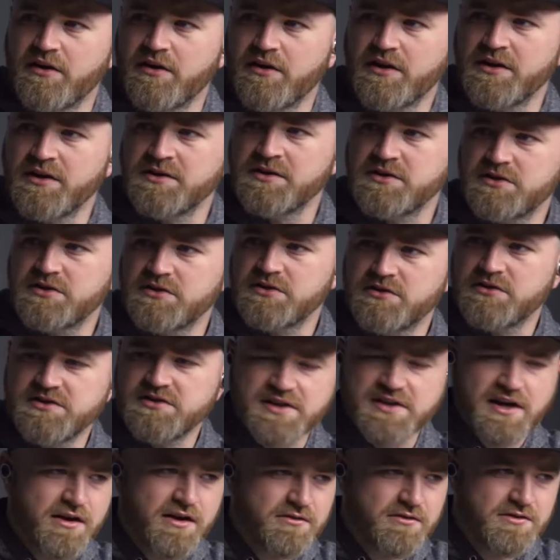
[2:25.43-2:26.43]
Air conditioner
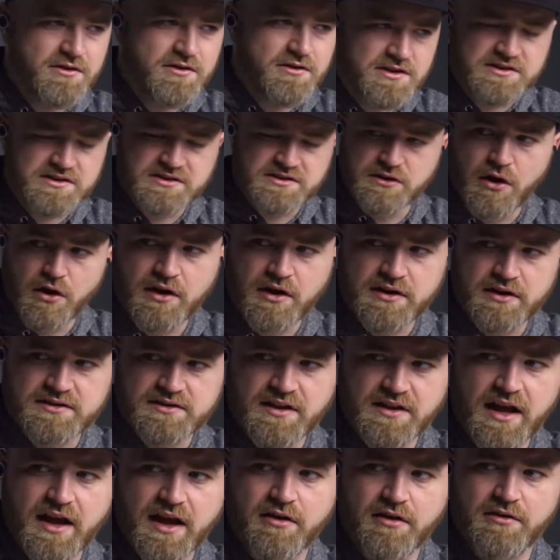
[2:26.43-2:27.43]
sound is not
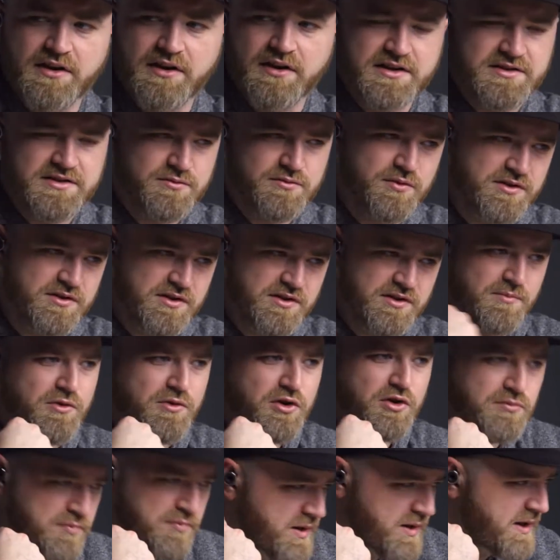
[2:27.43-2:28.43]
as loud as with them
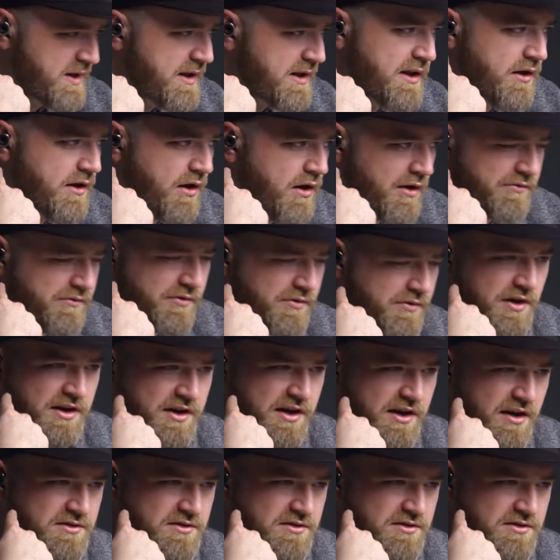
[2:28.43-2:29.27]
completely off right